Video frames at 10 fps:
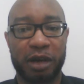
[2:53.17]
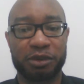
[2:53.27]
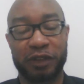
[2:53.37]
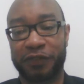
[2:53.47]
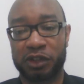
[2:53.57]

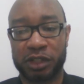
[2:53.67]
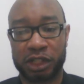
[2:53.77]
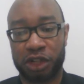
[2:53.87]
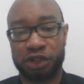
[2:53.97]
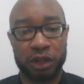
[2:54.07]
She feels
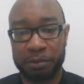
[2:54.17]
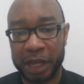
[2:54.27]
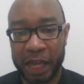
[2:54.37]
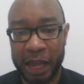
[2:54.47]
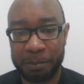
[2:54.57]
that there shouldn't
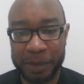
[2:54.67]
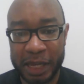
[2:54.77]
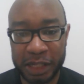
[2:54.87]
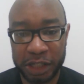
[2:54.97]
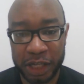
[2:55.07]
be a
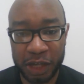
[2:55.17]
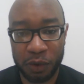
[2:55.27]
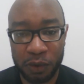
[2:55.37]
BET